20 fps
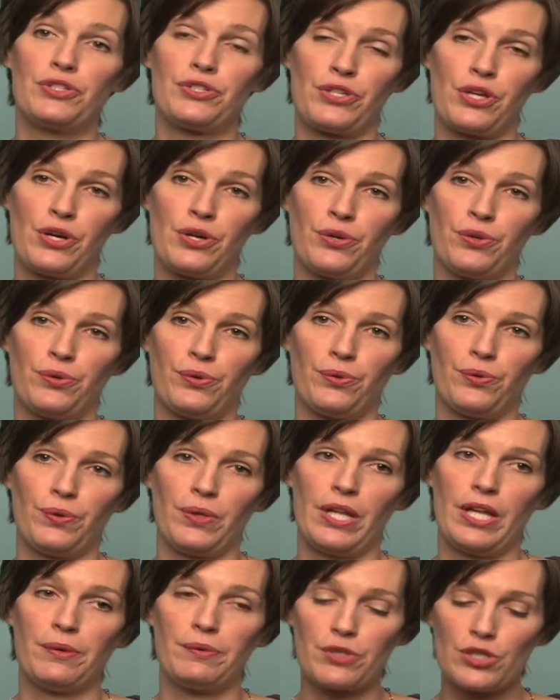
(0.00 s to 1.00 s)

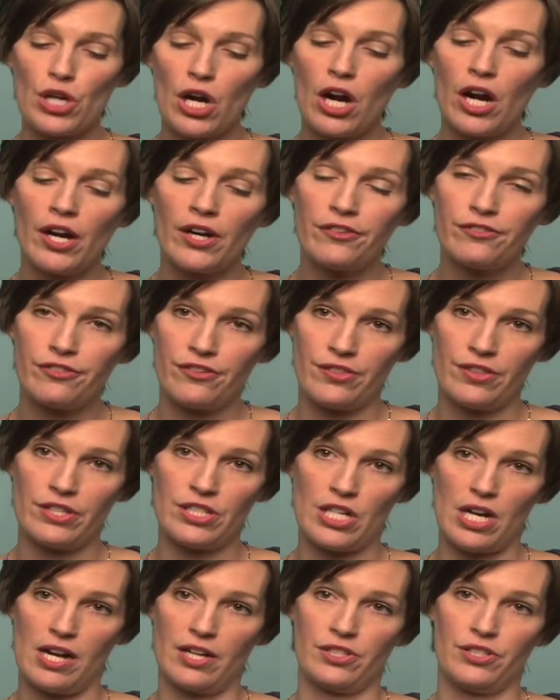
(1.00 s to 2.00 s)
So it was hard for
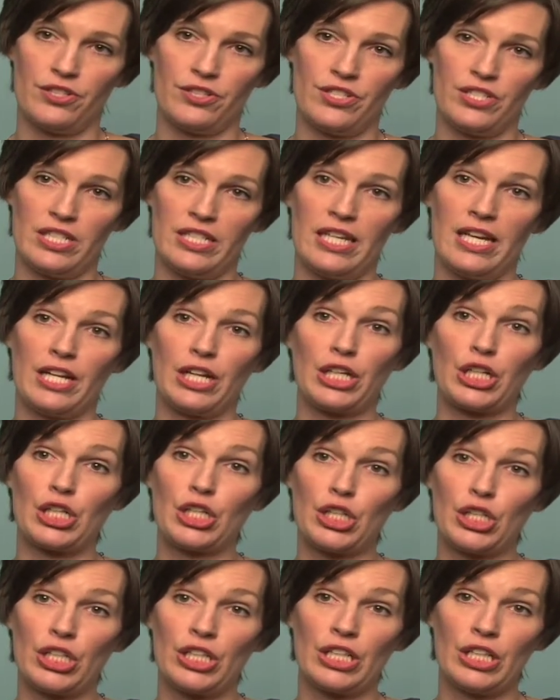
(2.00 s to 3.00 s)
the doctors to get a
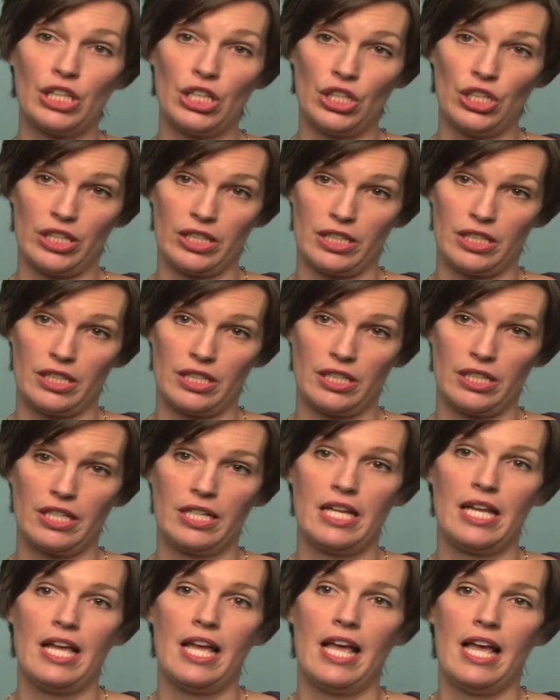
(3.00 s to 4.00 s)
good look
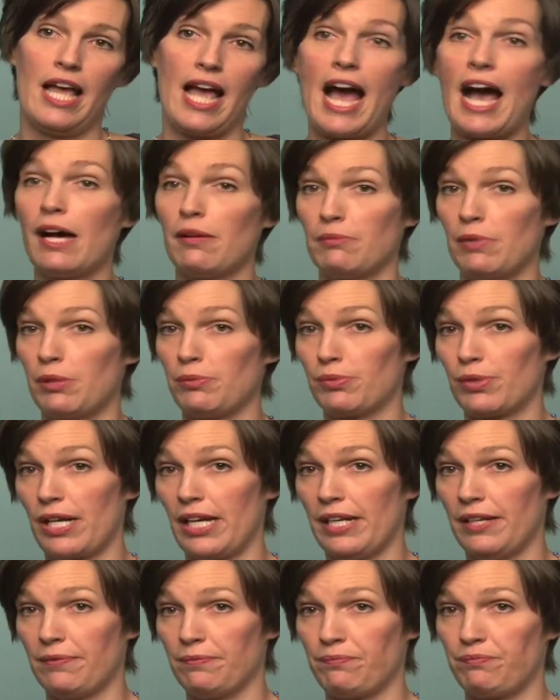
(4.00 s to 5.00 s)
at my
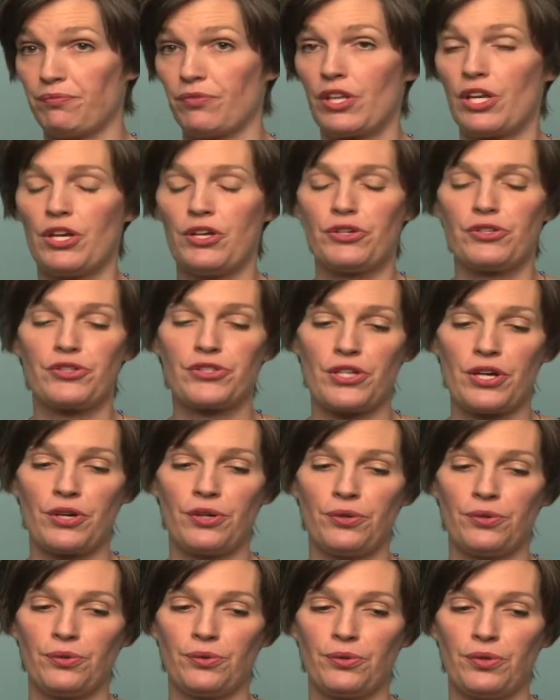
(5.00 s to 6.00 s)
brain.
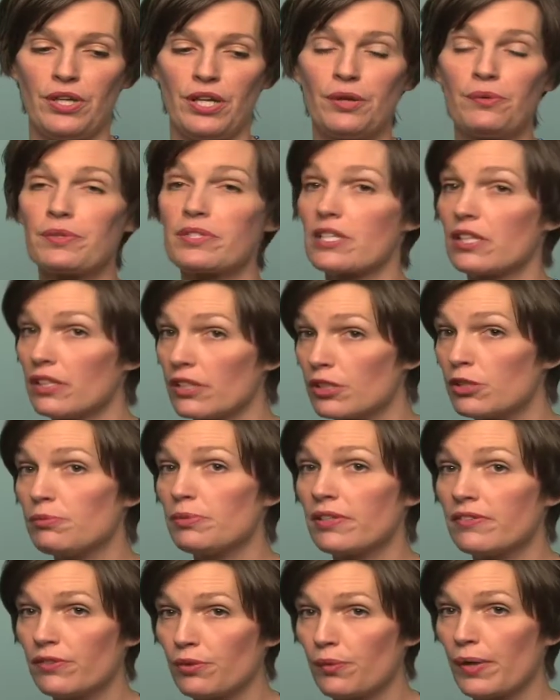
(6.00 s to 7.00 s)
So it was a little
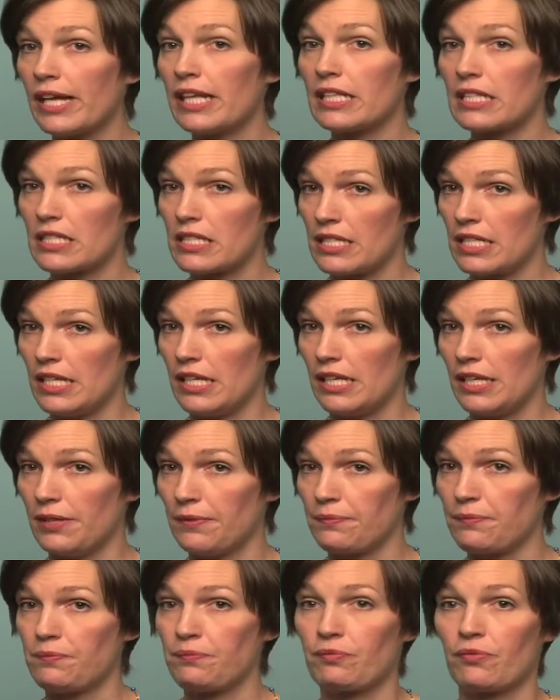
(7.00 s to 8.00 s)
bit of a wait and
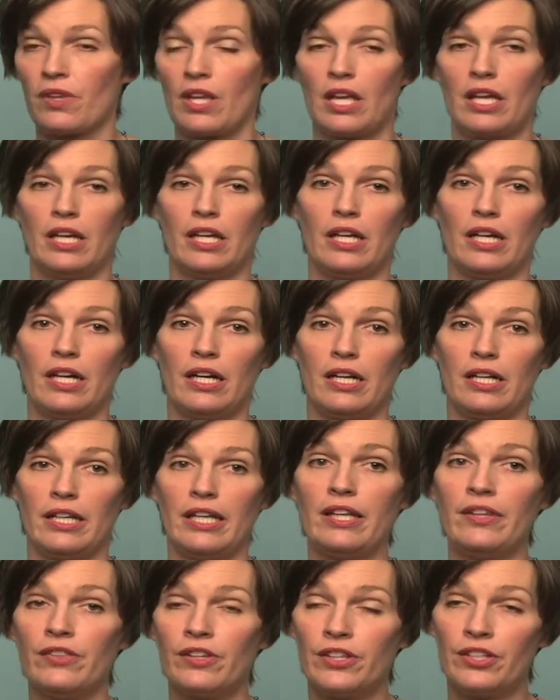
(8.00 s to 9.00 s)
see.
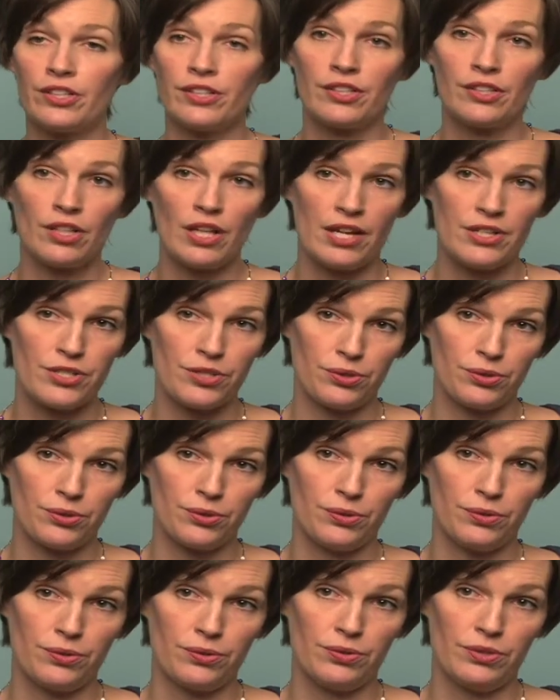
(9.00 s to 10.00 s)
In the
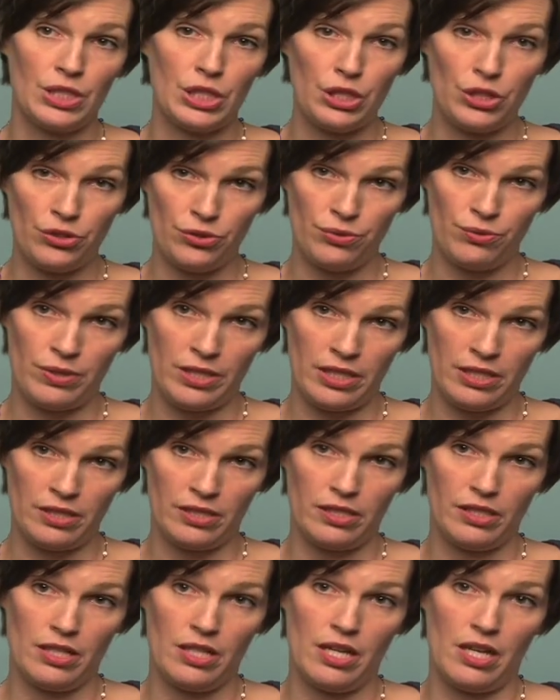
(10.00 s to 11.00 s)
neurological
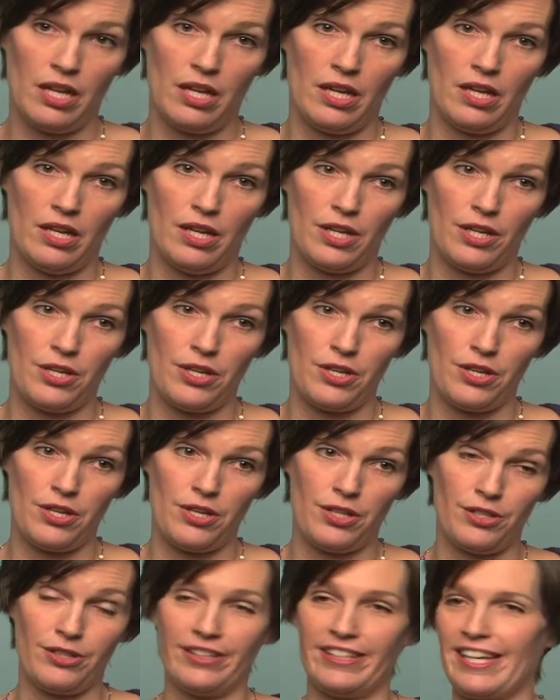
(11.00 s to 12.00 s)
unit,
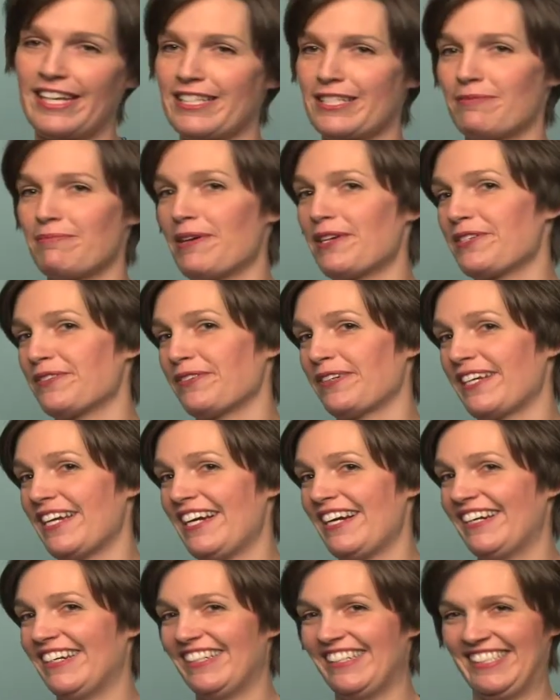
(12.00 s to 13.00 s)
you get special
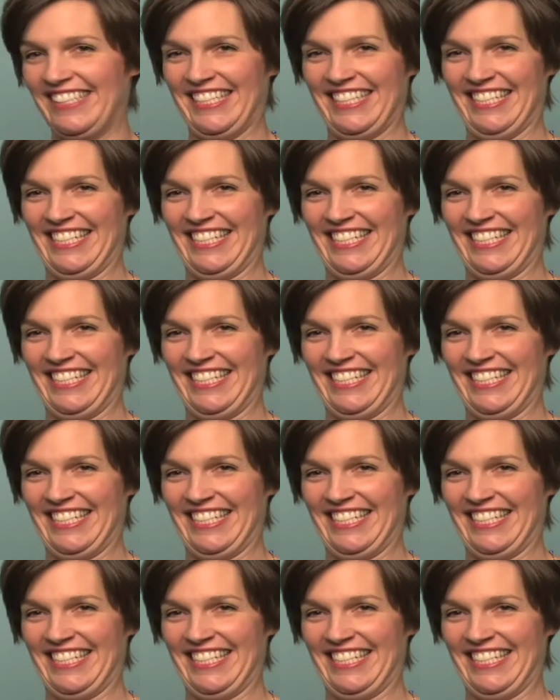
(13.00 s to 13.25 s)
care.